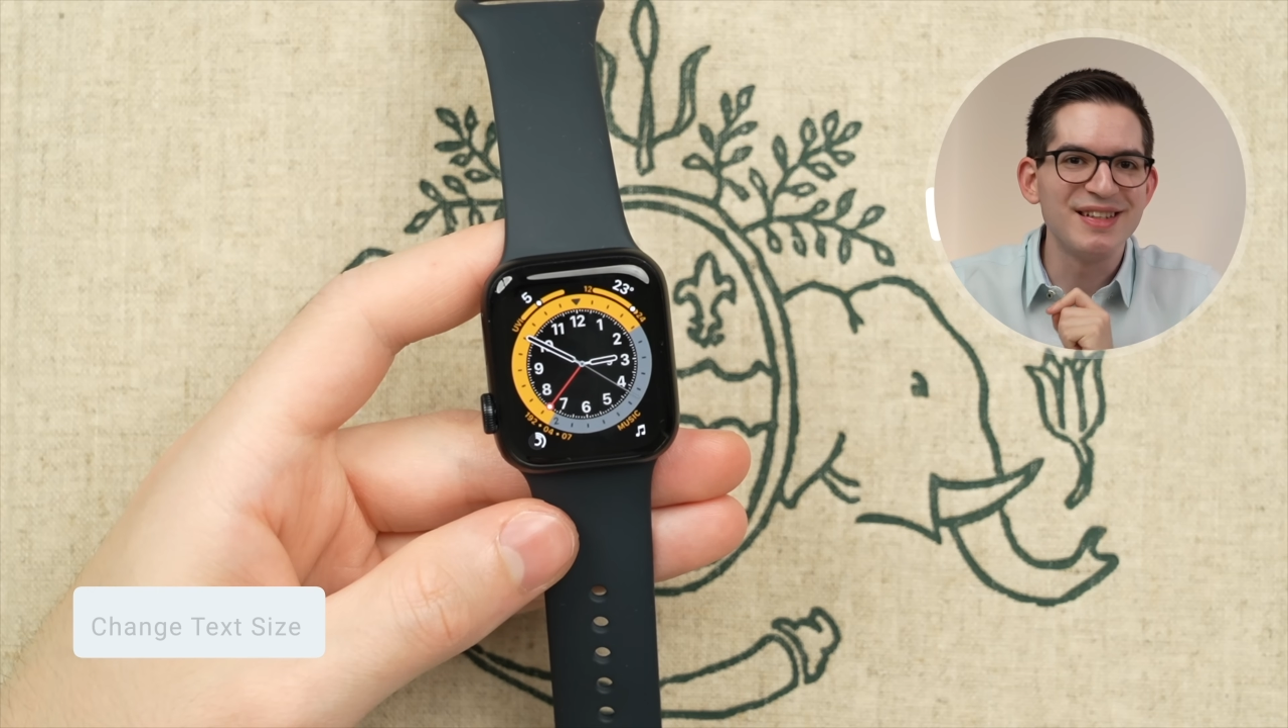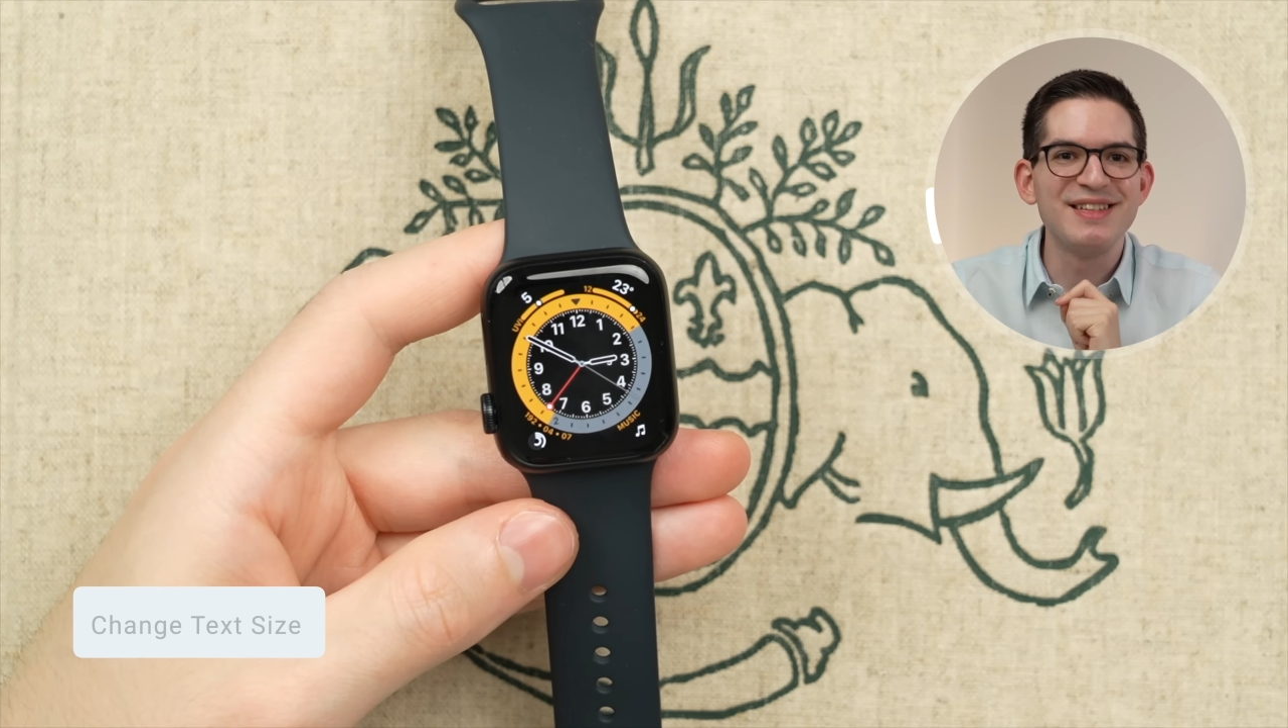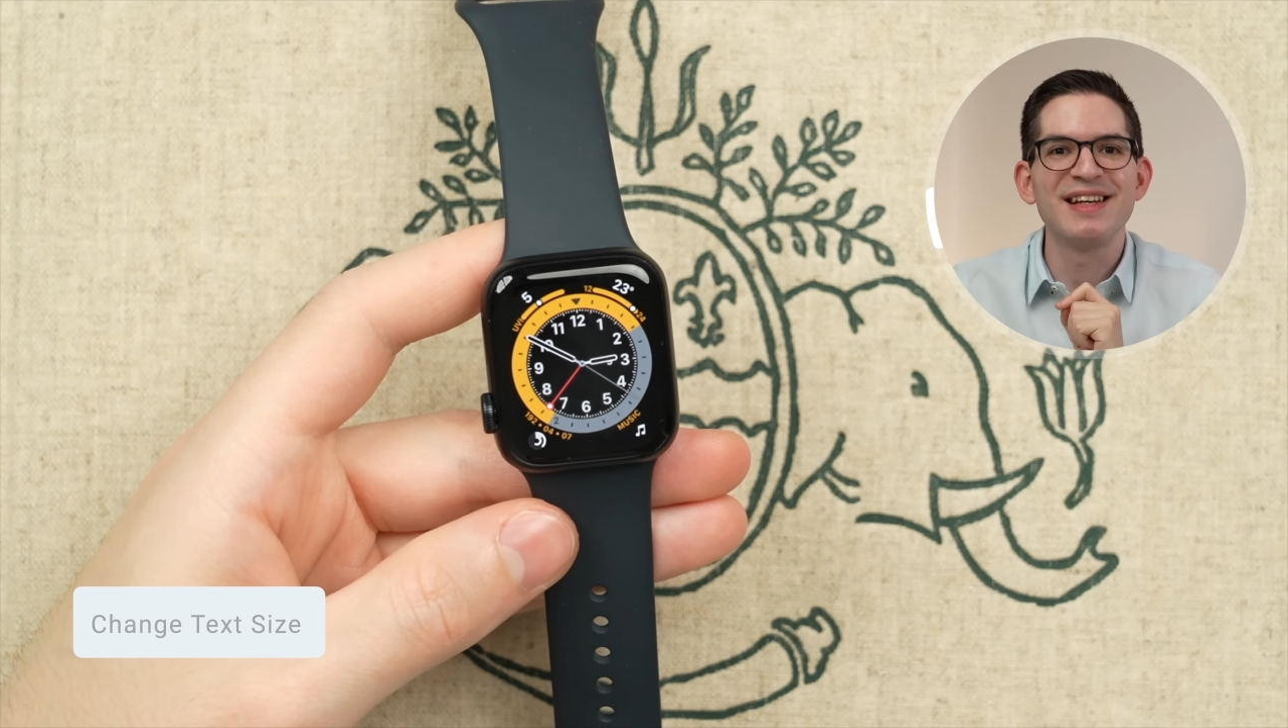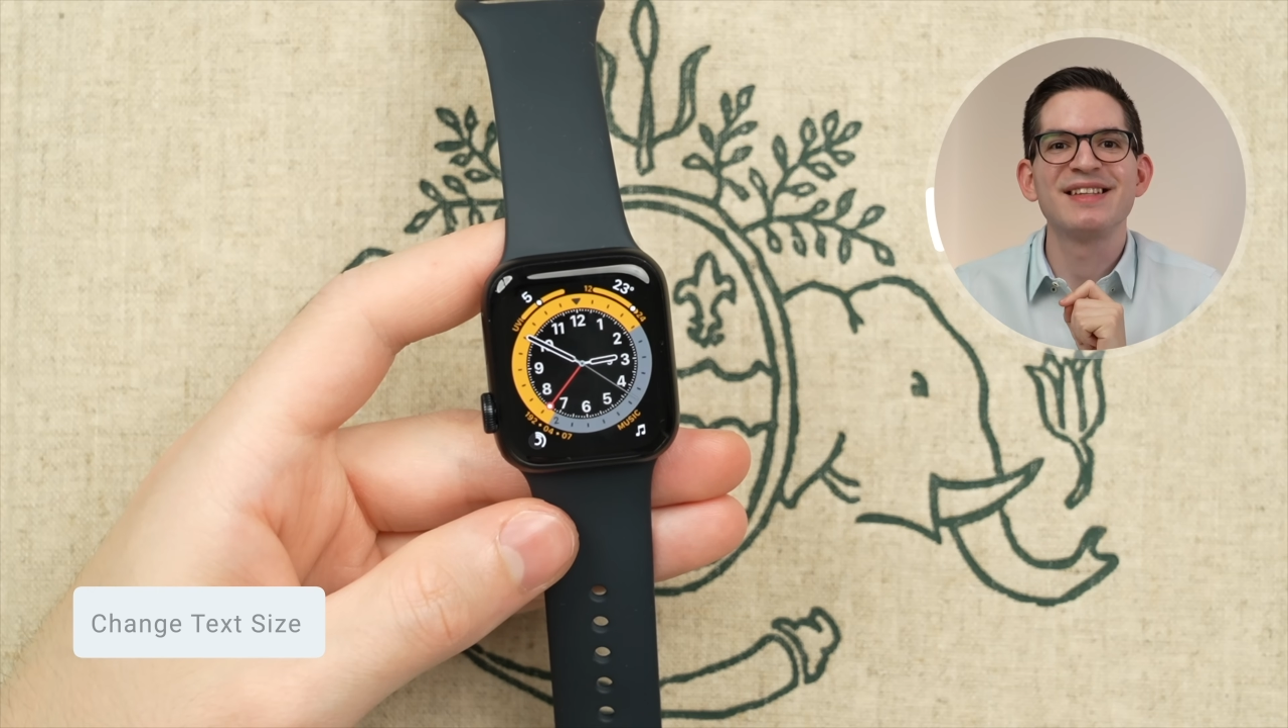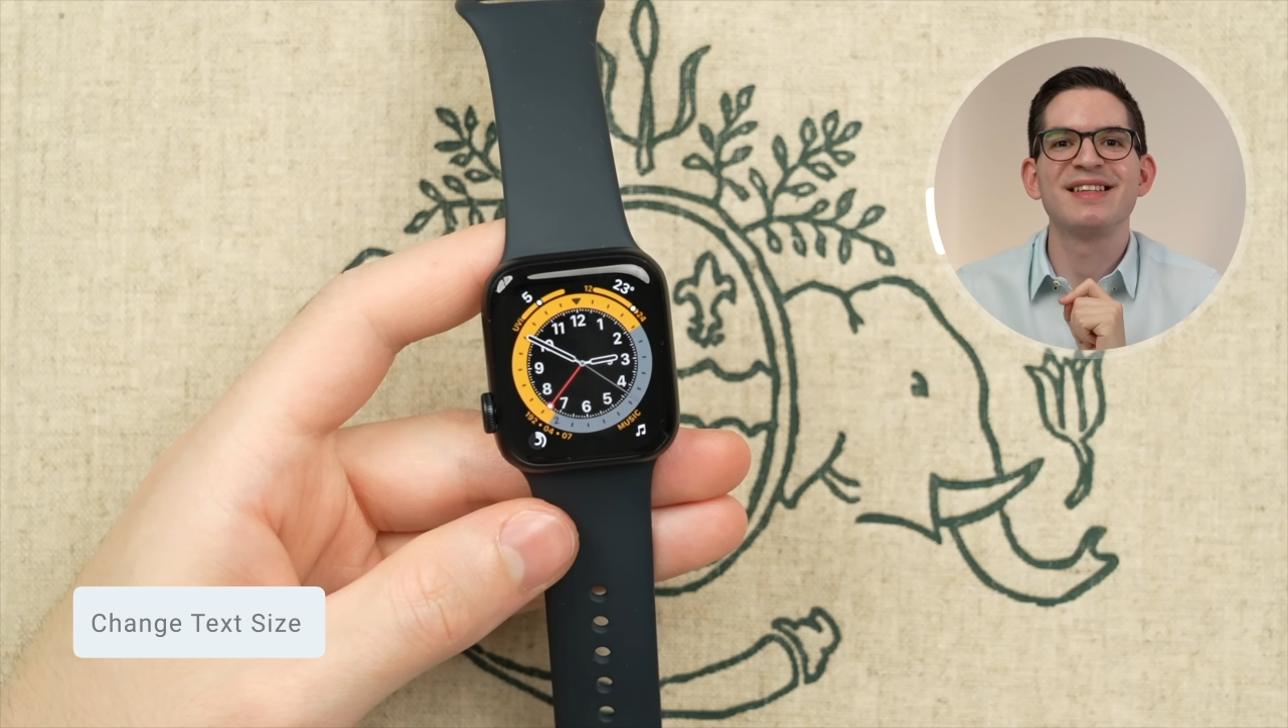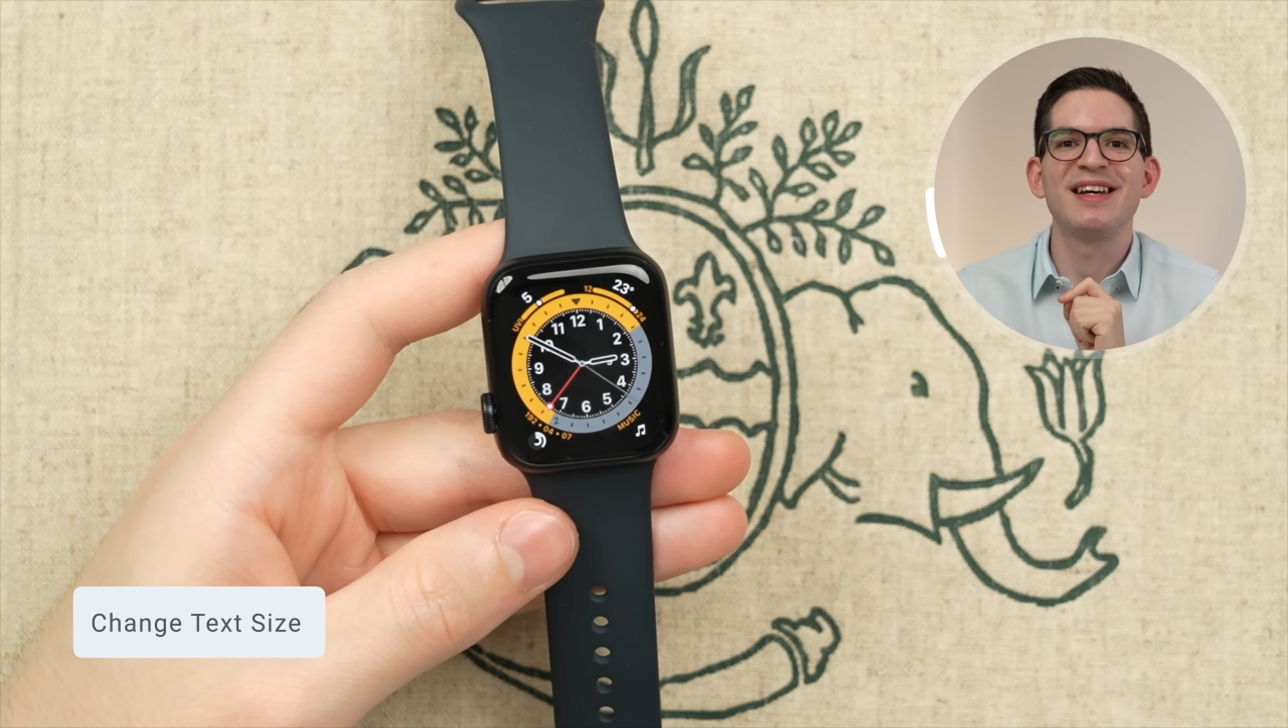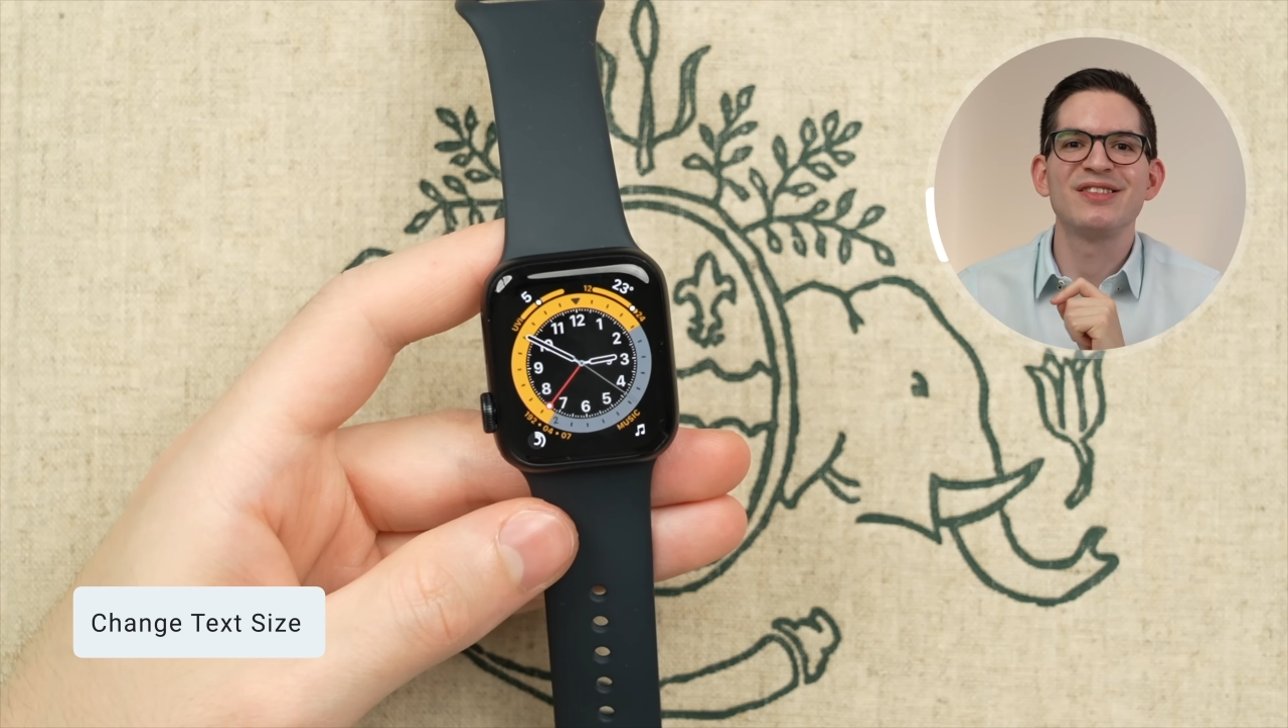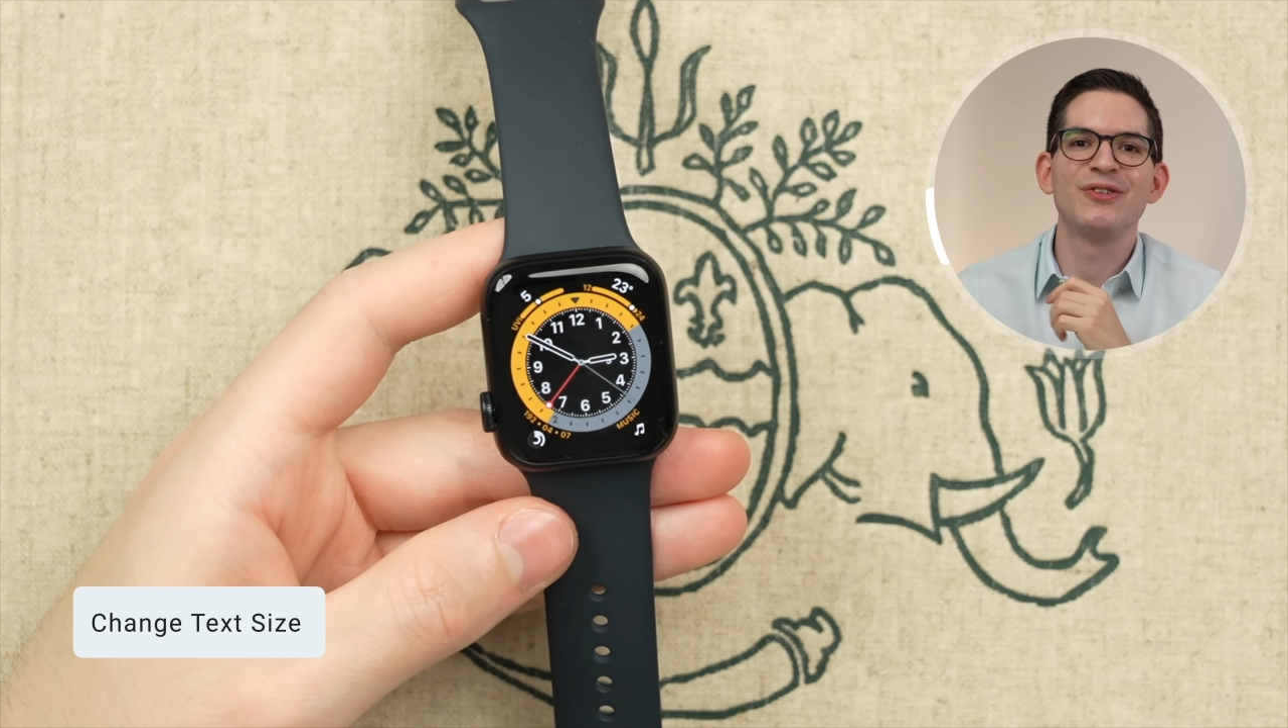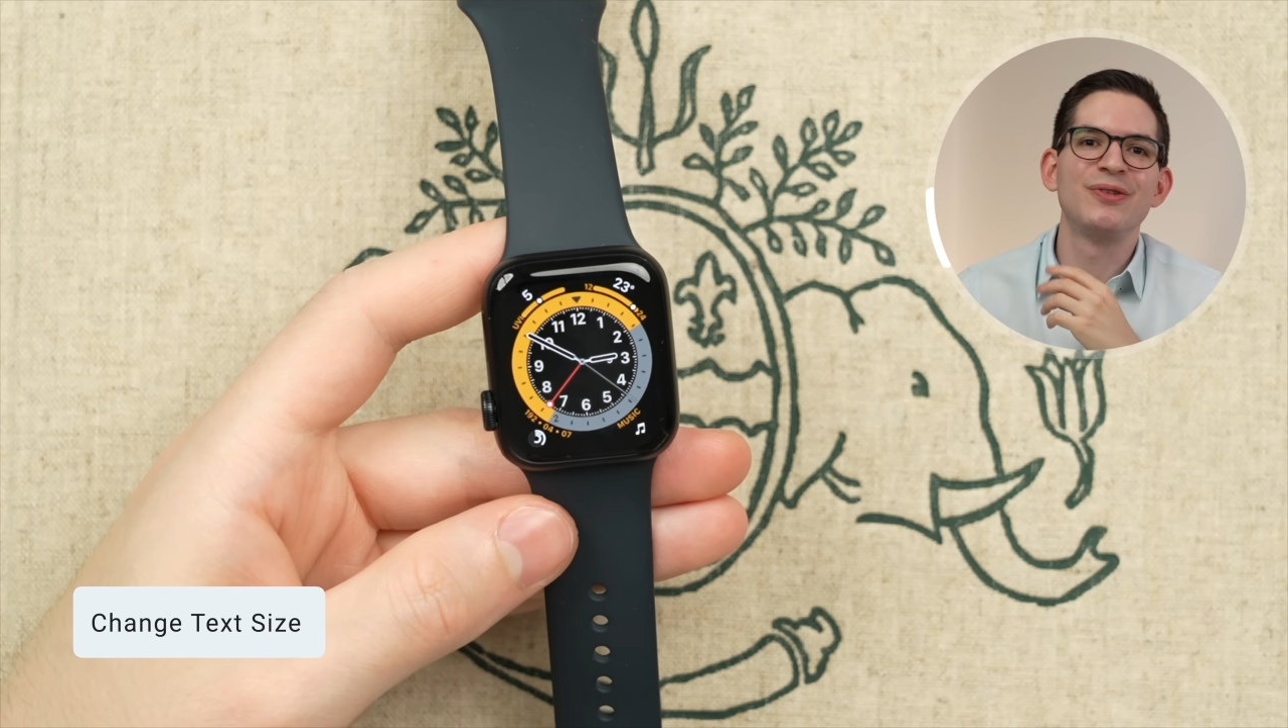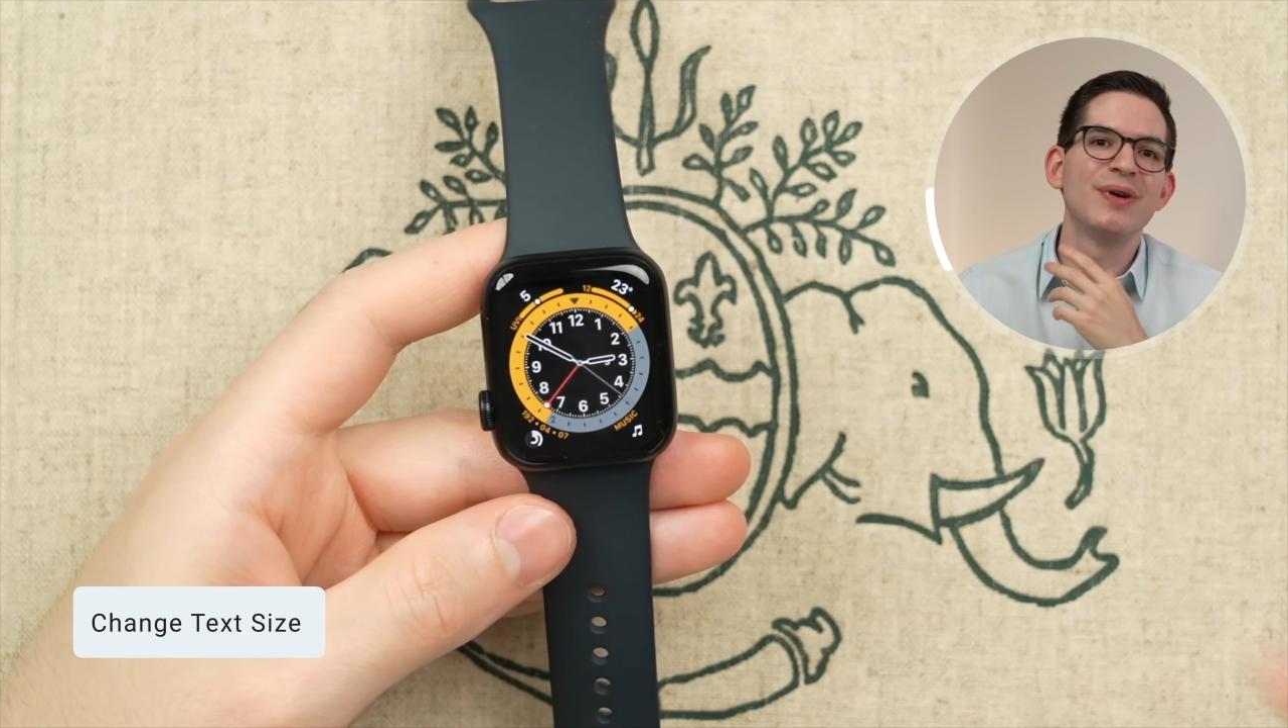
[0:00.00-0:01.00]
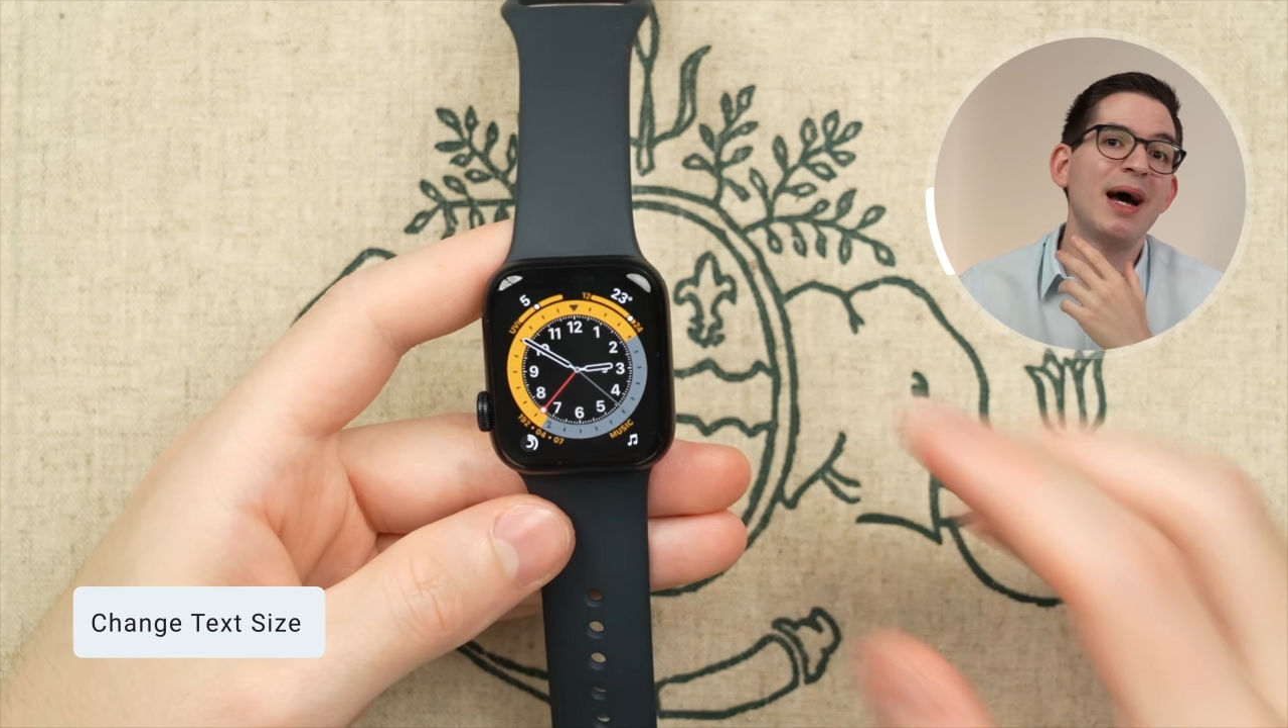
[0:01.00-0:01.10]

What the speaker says: the text size on your